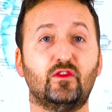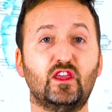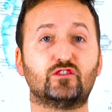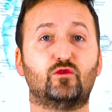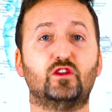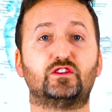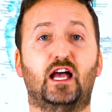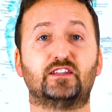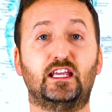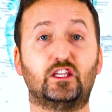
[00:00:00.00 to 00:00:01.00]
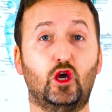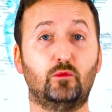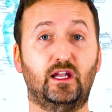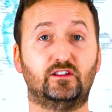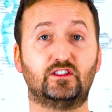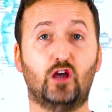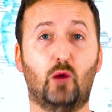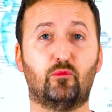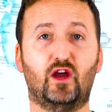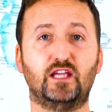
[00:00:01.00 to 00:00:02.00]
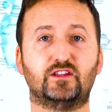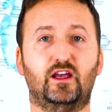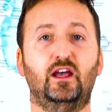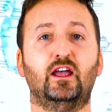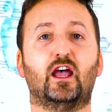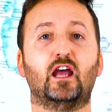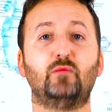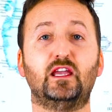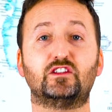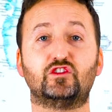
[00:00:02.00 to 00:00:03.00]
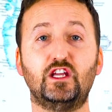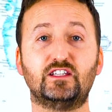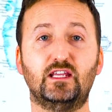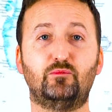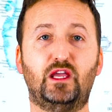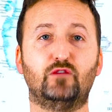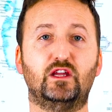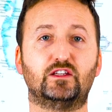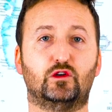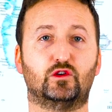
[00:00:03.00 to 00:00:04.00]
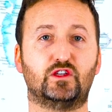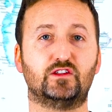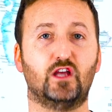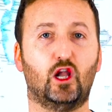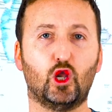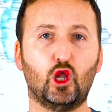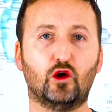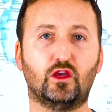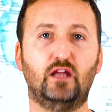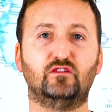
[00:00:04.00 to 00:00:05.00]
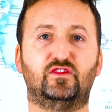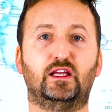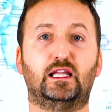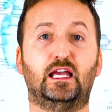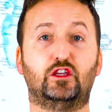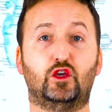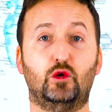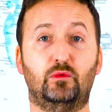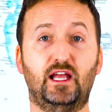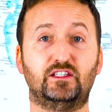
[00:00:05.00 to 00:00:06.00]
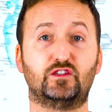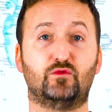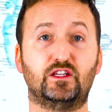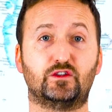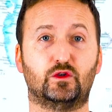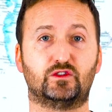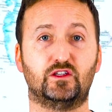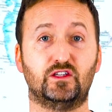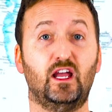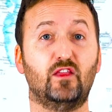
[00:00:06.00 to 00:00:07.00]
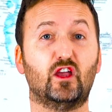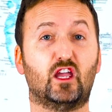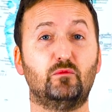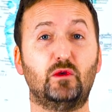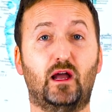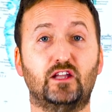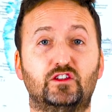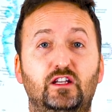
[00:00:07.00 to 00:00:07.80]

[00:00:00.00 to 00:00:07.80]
This runs as a Kubernetes operator and makes G C P resources look and feel like Kubernetes resources that can be managed